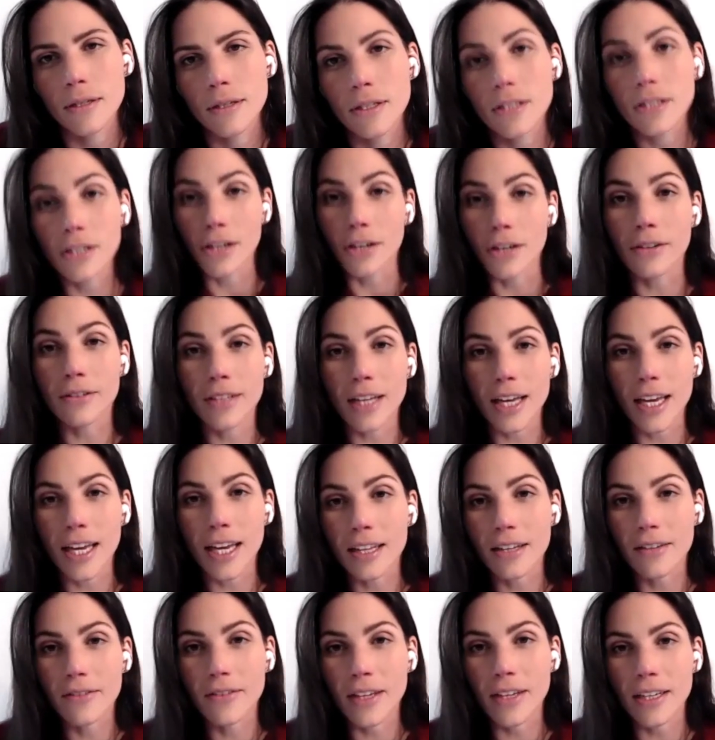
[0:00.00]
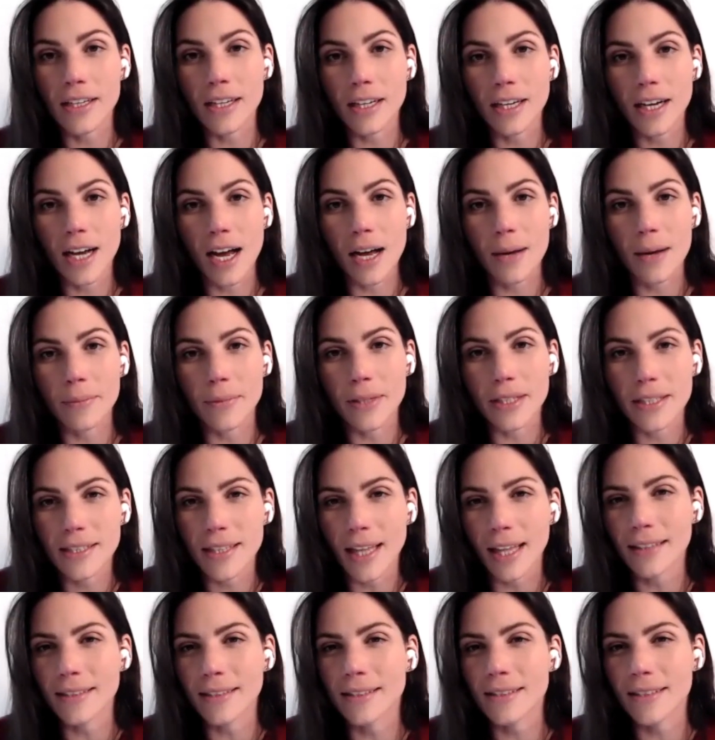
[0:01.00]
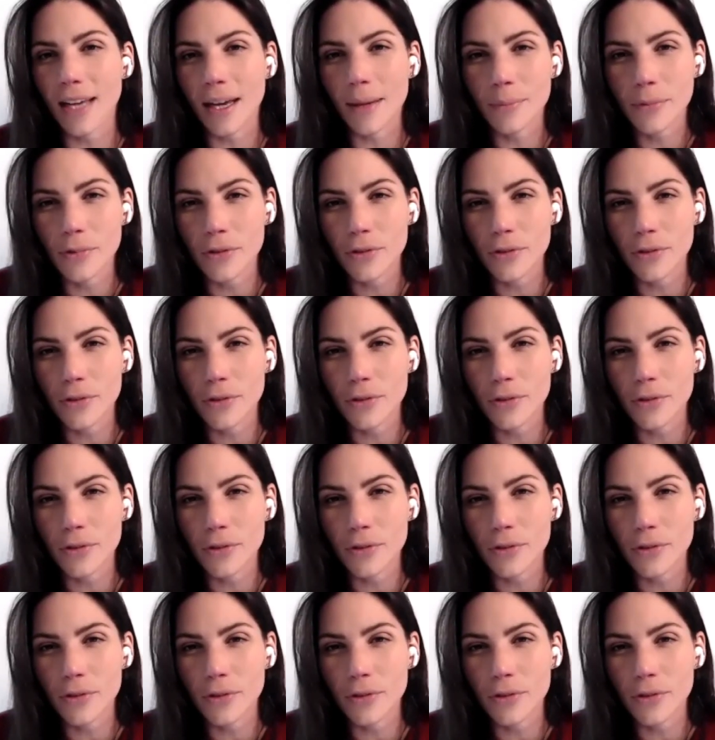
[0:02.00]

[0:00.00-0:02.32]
The end of the year comes, is that the time